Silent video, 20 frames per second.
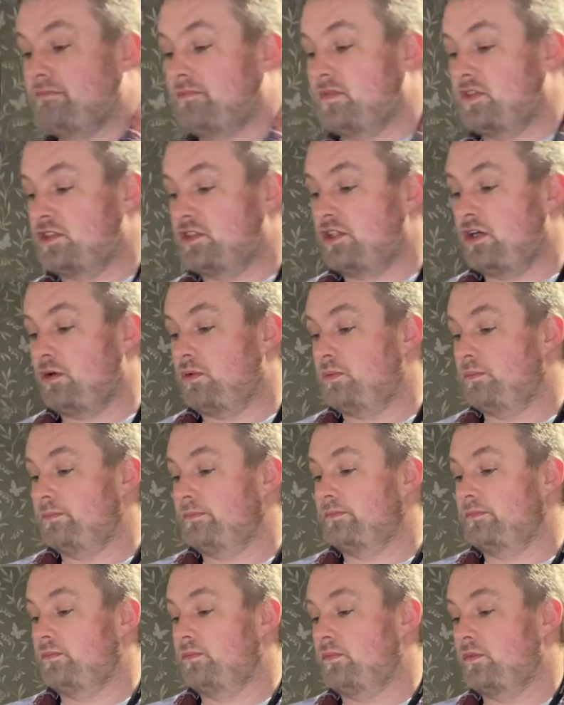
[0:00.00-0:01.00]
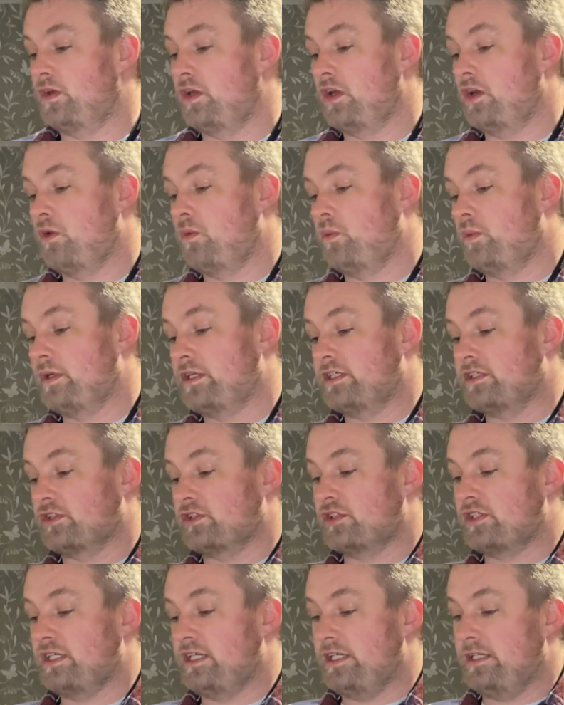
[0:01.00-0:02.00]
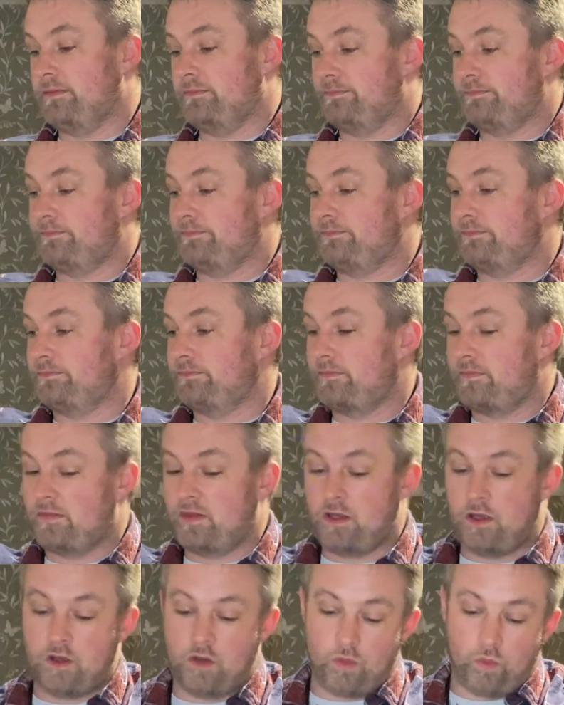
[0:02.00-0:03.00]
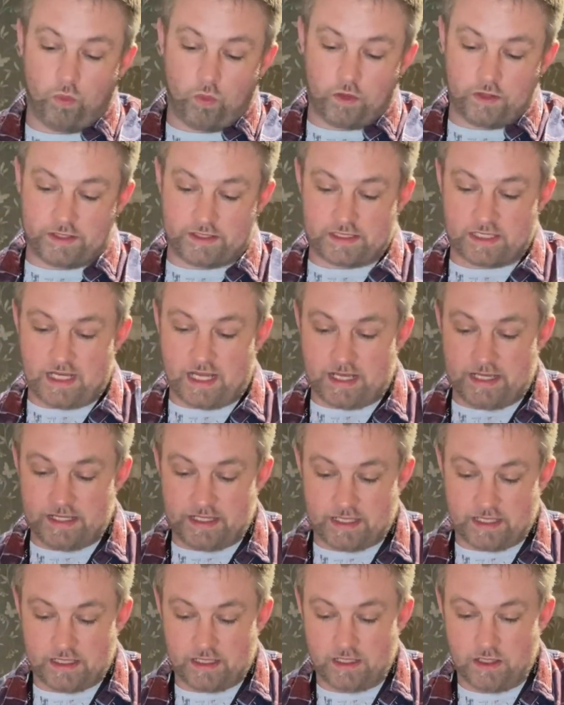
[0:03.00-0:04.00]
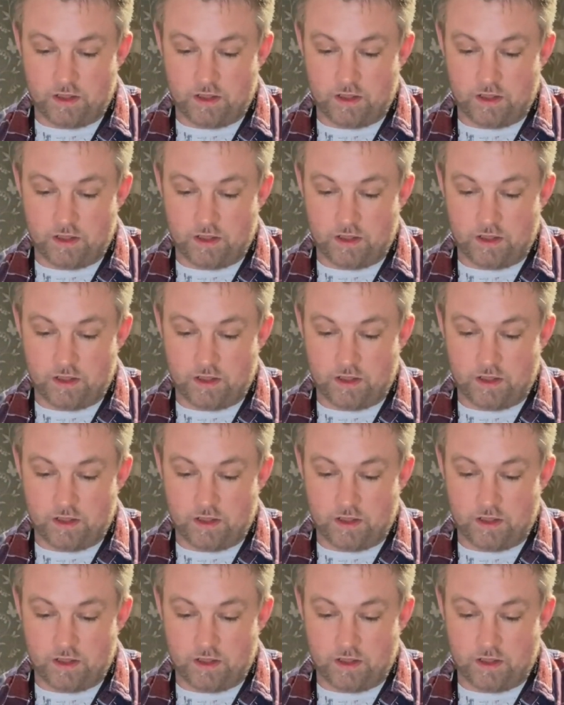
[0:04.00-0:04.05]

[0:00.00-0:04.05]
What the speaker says: So, we shall see what it's like.